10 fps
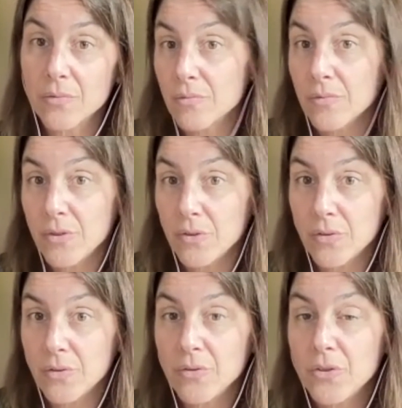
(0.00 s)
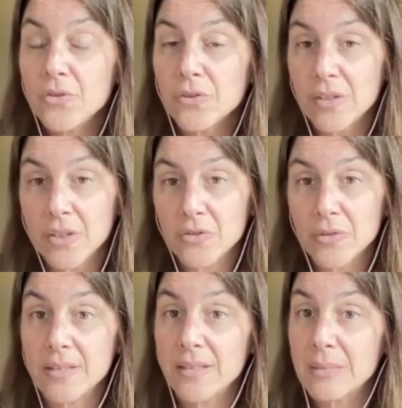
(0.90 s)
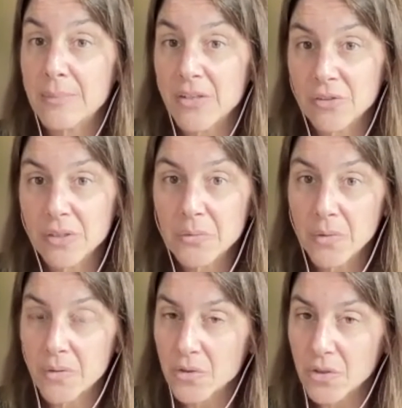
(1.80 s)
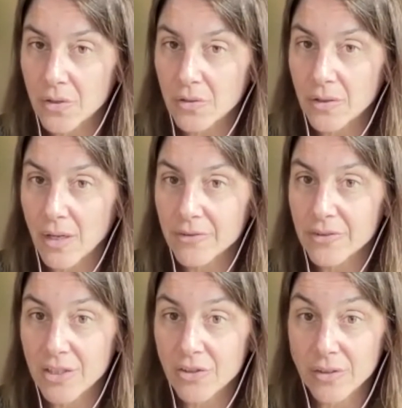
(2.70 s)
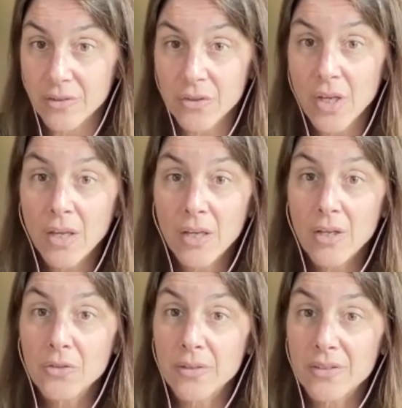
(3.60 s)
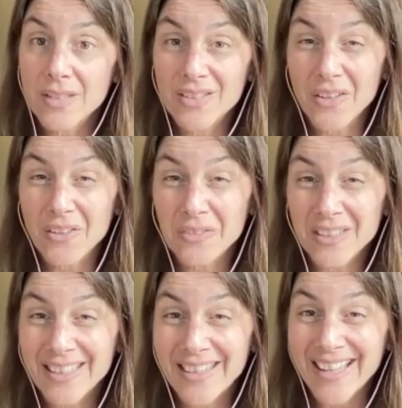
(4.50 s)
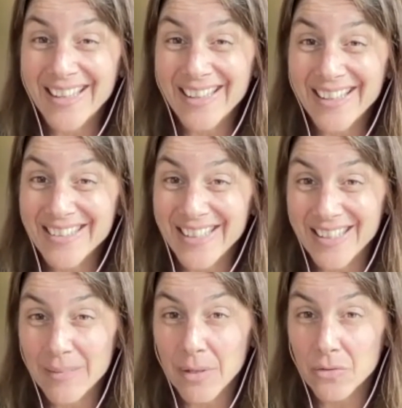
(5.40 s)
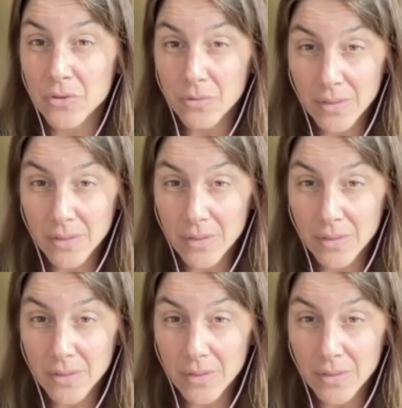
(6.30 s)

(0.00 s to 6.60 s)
usually the trustee, especially with those harder conversations, trustees aren't really that excited about doing